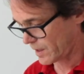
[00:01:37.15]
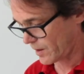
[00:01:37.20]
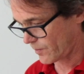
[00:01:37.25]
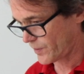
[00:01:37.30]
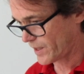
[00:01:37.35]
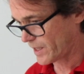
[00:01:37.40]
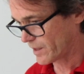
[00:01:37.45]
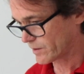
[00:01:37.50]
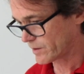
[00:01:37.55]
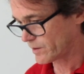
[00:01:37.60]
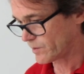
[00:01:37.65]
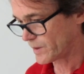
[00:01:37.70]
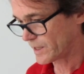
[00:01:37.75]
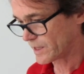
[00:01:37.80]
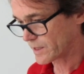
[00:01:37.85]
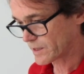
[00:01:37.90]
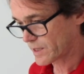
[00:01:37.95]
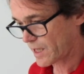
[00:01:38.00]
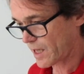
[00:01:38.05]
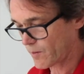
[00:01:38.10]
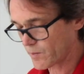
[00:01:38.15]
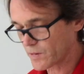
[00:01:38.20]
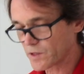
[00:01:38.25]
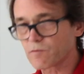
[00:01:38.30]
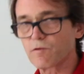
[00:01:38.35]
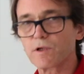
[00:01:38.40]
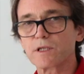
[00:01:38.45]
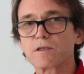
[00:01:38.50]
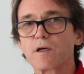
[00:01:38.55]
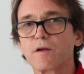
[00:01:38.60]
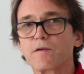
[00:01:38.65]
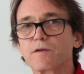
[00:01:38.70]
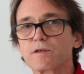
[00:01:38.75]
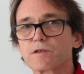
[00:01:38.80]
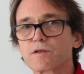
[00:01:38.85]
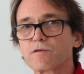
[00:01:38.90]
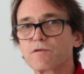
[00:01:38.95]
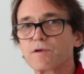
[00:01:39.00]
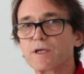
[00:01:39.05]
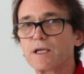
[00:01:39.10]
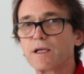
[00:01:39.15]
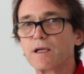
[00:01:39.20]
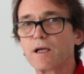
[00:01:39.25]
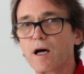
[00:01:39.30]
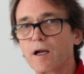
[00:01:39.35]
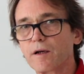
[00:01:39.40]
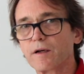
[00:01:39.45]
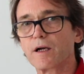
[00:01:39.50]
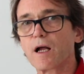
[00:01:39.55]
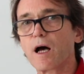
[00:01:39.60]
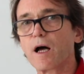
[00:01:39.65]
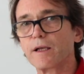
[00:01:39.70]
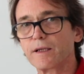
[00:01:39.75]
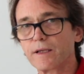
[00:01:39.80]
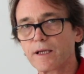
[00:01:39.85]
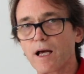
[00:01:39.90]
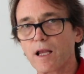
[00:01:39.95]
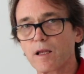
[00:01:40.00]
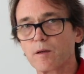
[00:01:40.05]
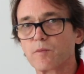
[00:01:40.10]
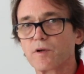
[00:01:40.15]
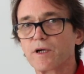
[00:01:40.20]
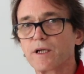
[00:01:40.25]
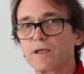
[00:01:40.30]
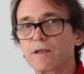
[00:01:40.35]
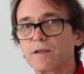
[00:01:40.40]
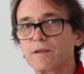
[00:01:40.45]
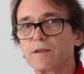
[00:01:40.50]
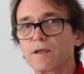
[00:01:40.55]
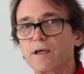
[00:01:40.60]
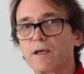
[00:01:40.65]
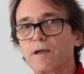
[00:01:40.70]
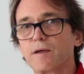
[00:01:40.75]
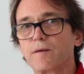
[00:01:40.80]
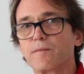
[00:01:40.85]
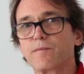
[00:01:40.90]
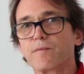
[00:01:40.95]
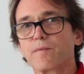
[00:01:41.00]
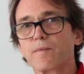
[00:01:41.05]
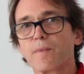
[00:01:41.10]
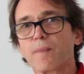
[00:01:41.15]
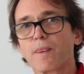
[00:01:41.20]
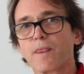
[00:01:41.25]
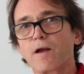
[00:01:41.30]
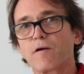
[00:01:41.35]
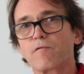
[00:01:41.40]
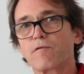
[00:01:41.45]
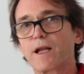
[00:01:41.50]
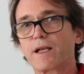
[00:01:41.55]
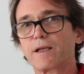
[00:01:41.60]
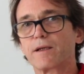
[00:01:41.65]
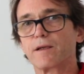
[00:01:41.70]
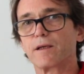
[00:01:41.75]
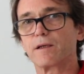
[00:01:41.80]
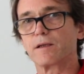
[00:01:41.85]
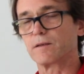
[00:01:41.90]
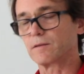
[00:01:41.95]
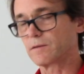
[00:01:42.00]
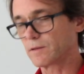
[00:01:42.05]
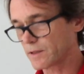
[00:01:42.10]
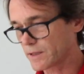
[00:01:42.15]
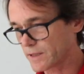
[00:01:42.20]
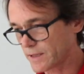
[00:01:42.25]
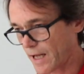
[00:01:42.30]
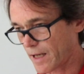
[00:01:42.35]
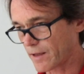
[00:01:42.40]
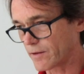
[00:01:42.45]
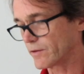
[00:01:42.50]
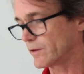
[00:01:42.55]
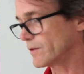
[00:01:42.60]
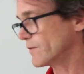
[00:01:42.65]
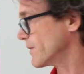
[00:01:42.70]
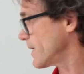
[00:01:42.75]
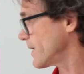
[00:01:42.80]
appear to be the same as what's on the screen on an uncalibrated Retina standard